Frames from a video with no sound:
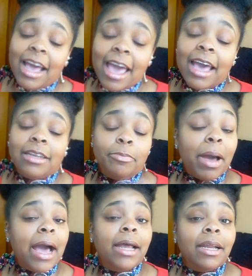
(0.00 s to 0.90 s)
I had to
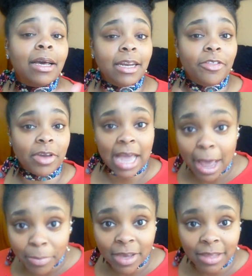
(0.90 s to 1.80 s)
buy another
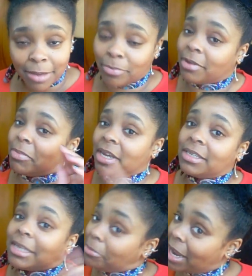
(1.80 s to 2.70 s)
copy of that book
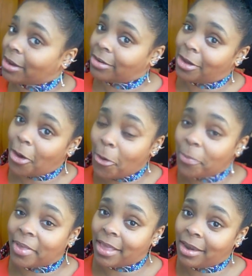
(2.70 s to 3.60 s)
because I'm not going to
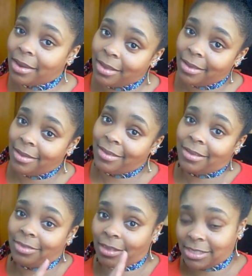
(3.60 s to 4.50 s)
open
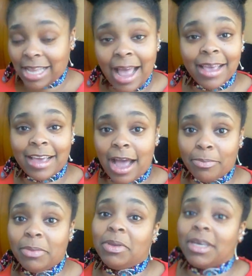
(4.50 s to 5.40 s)
the signed
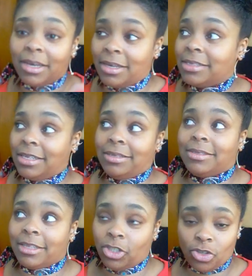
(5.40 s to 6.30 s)
copy because
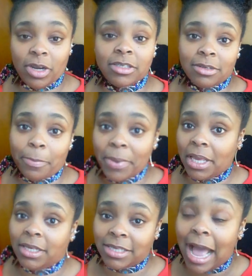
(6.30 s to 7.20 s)
it's a treasured
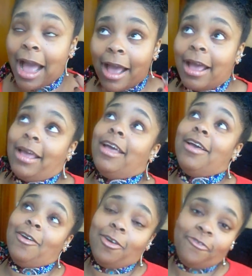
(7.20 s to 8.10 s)
piece. I
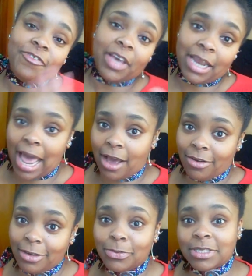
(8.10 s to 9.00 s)
fell
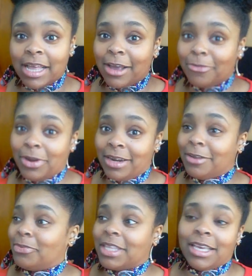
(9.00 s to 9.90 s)
out. It was like one of
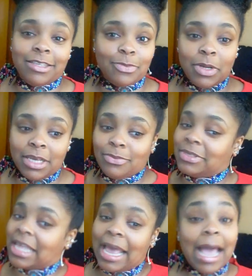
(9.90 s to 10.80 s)
them things where he
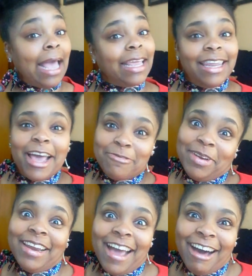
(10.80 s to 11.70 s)
was like, how you like
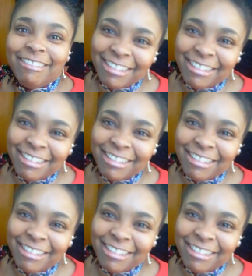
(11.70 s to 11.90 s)
me now?